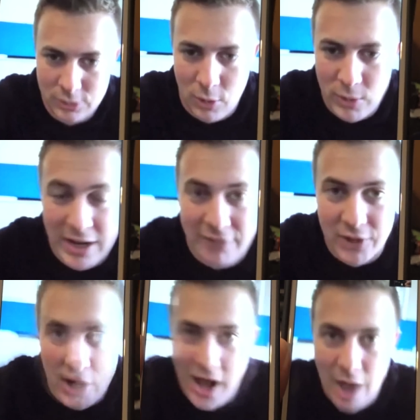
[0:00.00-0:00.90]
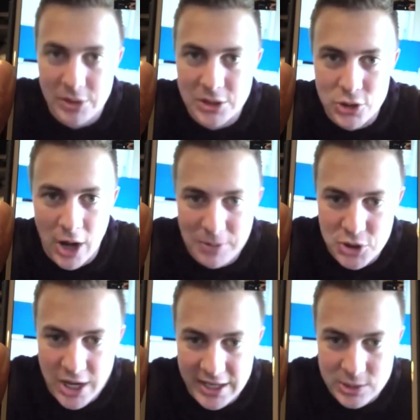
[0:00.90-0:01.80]
We gotta figure out how we can drop
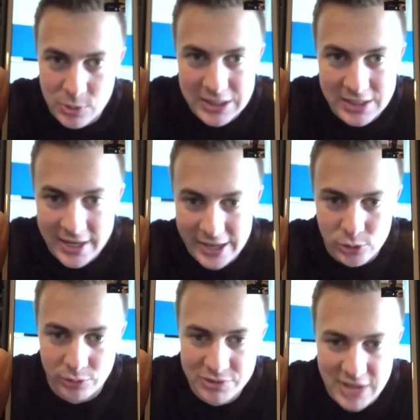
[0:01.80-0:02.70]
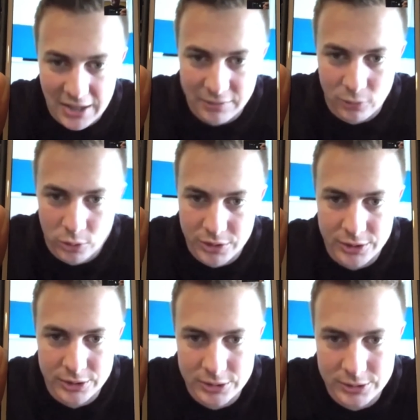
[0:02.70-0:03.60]
Jay because we need an actual solid fourth.
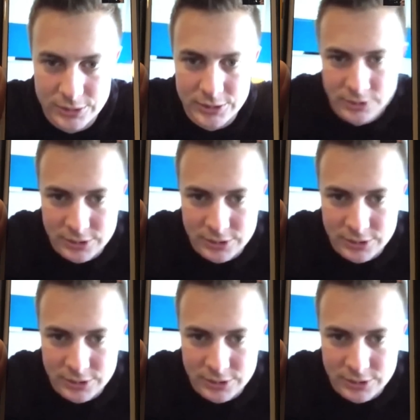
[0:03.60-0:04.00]
No, I agree.